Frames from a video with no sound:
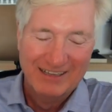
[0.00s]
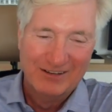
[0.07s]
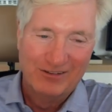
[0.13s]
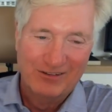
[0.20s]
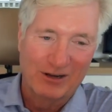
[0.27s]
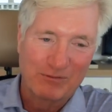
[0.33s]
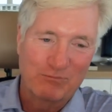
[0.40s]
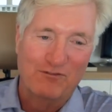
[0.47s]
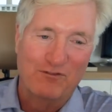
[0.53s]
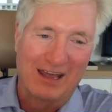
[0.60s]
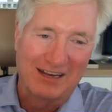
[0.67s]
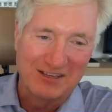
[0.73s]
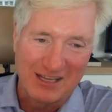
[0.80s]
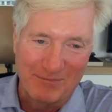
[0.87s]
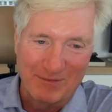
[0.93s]
on
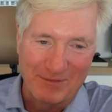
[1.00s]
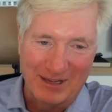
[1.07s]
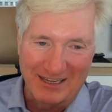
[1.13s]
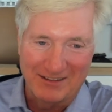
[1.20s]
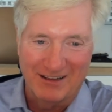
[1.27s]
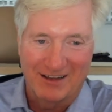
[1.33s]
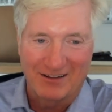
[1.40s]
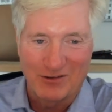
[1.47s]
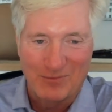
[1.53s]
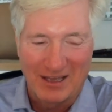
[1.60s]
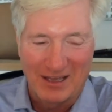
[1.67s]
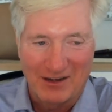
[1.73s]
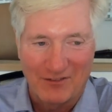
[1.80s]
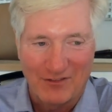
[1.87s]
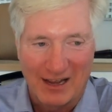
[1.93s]
preventing semiconductor
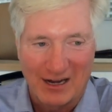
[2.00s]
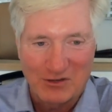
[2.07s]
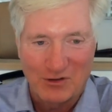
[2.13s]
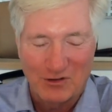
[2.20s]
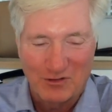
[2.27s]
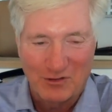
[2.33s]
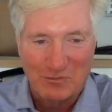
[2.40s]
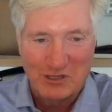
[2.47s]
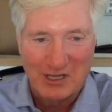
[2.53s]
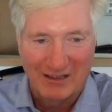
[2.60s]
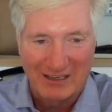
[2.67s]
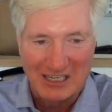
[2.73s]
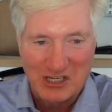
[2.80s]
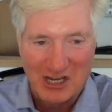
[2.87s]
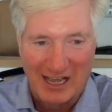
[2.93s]
manufacturers from
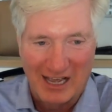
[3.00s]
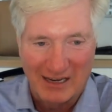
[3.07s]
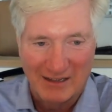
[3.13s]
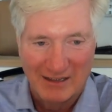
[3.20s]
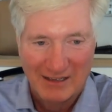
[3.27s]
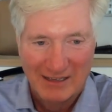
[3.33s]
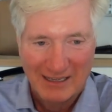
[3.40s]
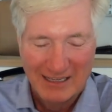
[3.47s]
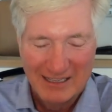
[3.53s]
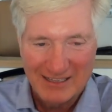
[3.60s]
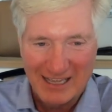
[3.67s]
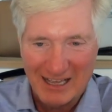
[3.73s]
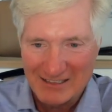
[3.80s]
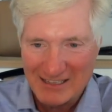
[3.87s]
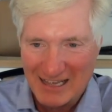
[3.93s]
selling to China.
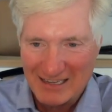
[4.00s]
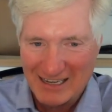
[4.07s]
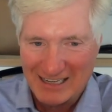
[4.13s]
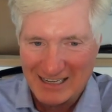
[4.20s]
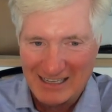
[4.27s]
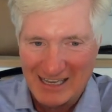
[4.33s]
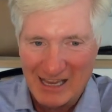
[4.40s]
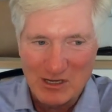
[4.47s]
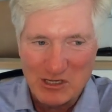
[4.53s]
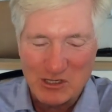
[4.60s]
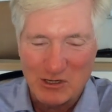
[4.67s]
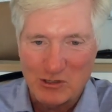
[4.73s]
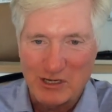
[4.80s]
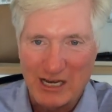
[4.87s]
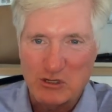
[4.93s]
Stocks like LAM
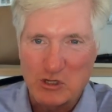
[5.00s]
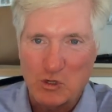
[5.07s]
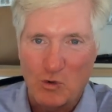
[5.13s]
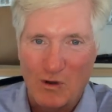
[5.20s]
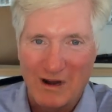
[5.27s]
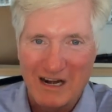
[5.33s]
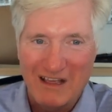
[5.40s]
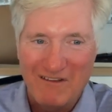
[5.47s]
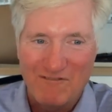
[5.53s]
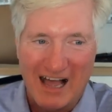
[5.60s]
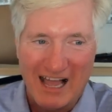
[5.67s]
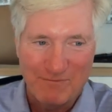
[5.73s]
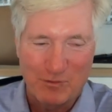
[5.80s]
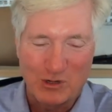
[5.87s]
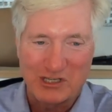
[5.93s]
Research are down
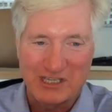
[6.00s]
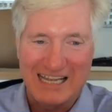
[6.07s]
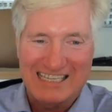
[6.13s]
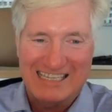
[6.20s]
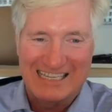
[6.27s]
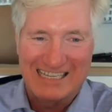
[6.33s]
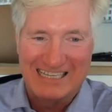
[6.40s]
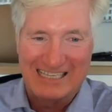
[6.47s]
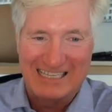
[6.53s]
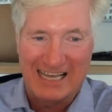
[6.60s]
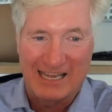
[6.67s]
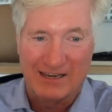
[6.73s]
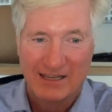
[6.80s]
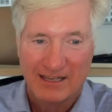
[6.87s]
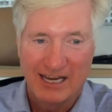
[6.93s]
25% since
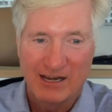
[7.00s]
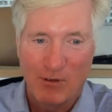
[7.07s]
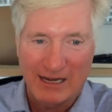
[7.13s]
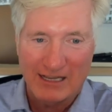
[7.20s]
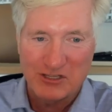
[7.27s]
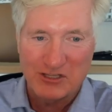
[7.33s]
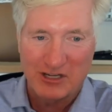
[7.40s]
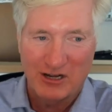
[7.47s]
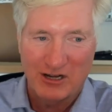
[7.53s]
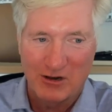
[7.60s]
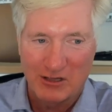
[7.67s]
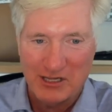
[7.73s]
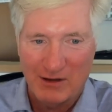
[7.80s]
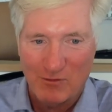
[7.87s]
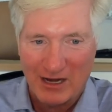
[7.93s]
then, and the market's at an
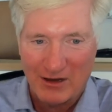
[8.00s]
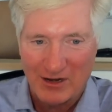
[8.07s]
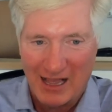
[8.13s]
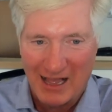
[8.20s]
all-time record